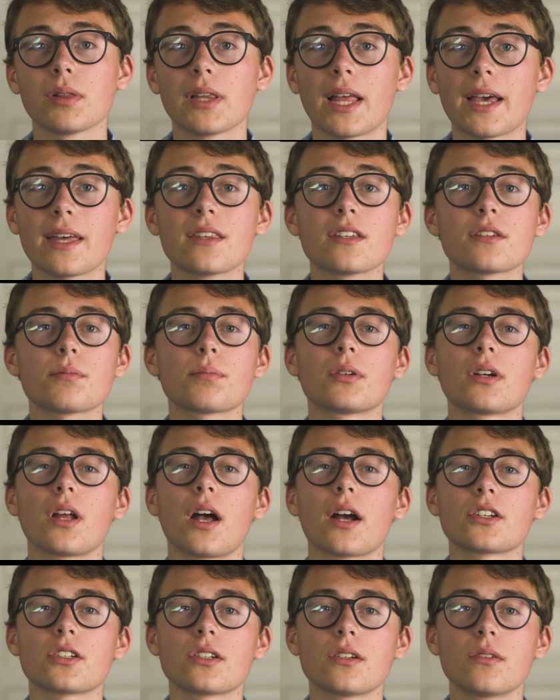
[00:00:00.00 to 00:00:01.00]
plan this
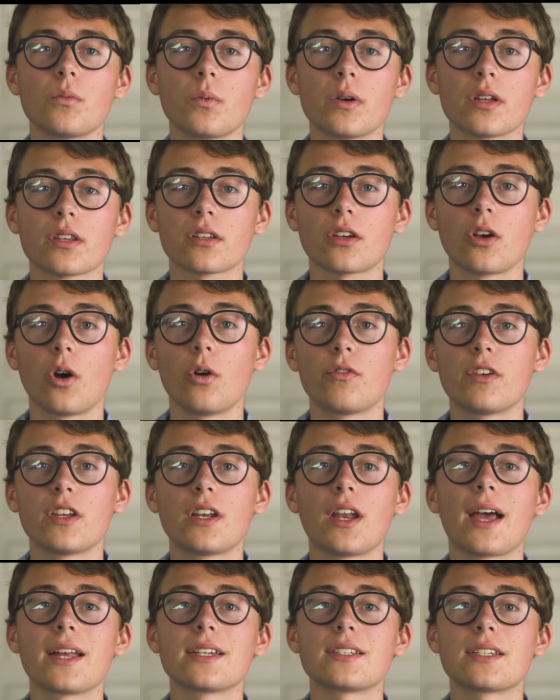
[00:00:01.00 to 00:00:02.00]
production with
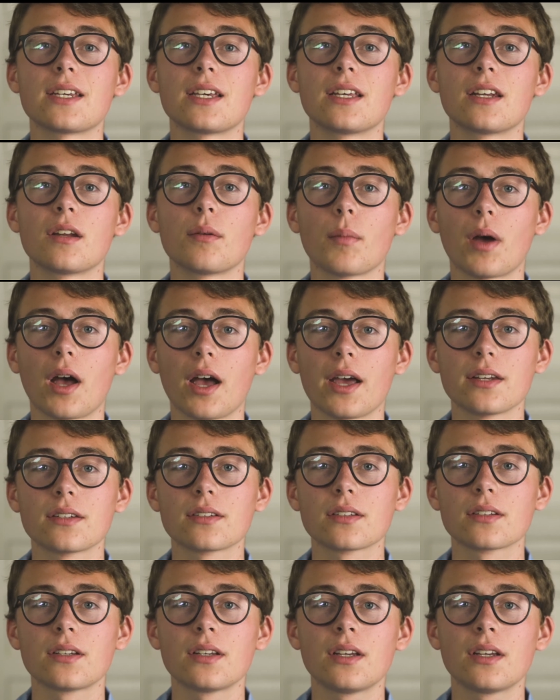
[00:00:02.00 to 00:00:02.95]
COVID-19 in mind.